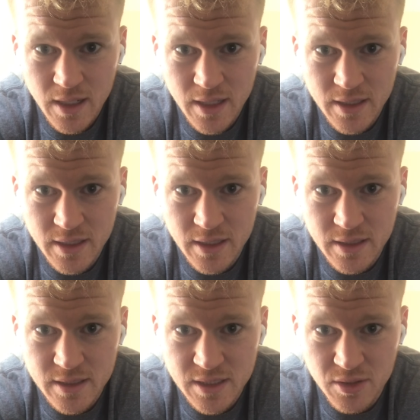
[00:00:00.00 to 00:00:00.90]
the
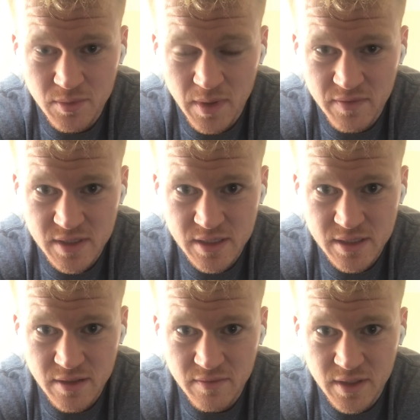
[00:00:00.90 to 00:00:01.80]
distal
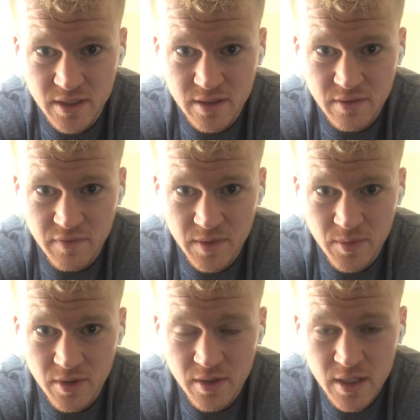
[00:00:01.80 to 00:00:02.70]
epiphysis of the
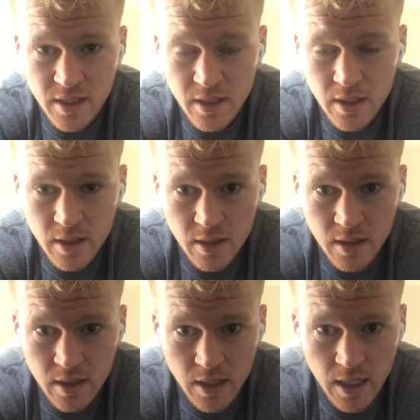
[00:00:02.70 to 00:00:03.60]
femur,
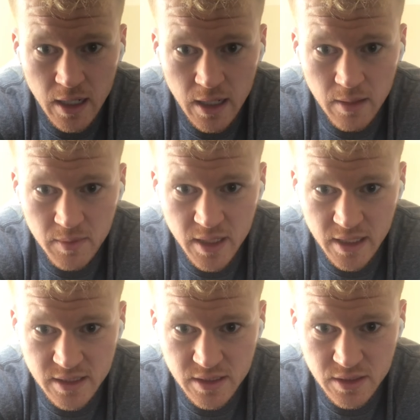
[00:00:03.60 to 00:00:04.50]

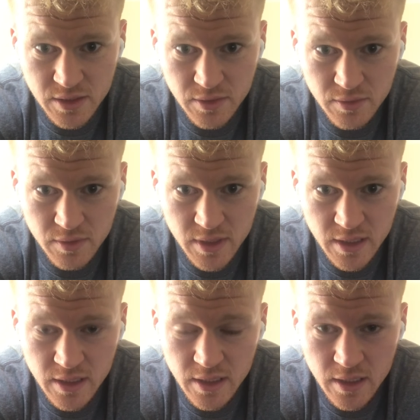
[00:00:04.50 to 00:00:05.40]
connecting to
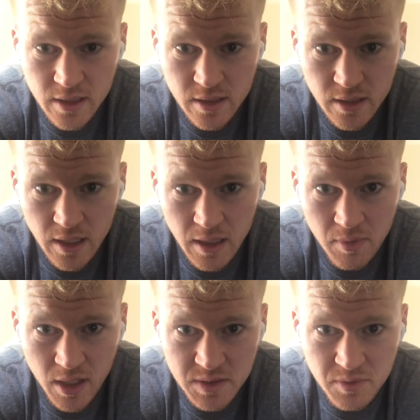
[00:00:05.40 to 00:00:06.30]
the
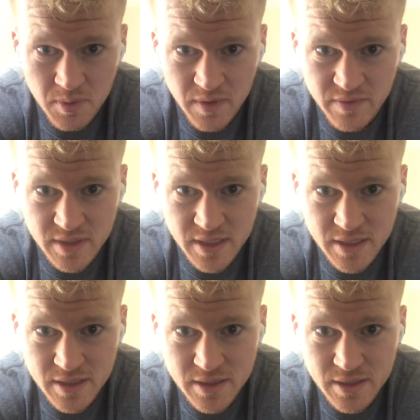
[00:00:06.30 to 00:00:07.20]
proximal
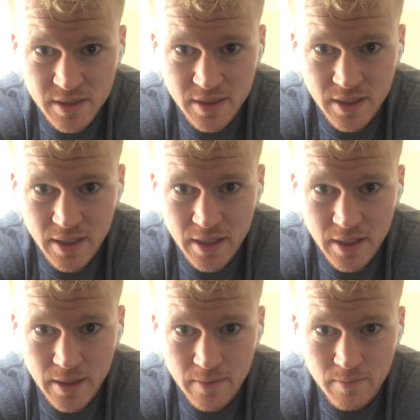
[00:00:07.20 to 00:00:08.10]
epiphysis
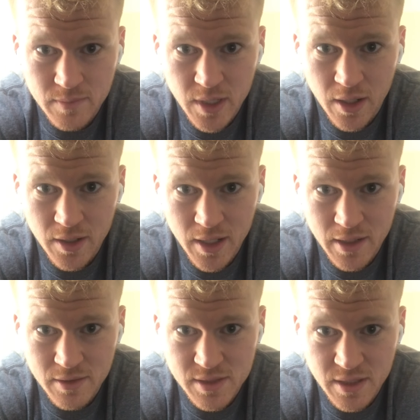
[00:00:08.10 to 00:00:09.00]

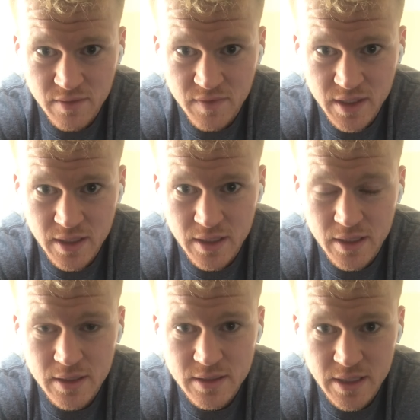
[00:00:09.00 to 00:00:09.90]
condyles of the
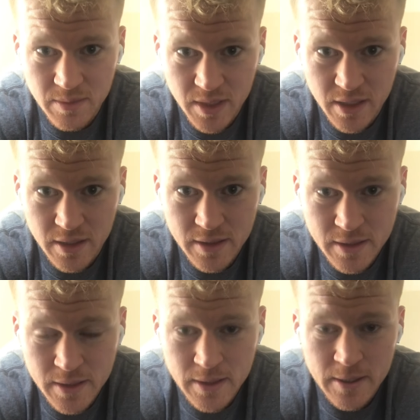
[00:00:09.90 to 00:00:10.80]
tibia.
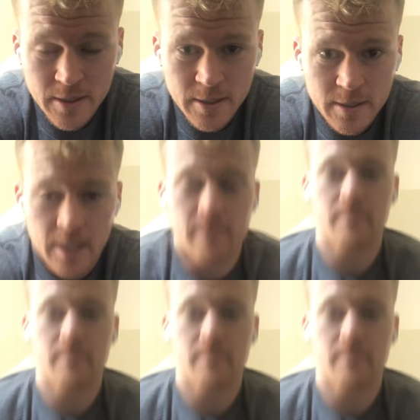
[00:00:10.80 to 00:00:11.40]
Okay,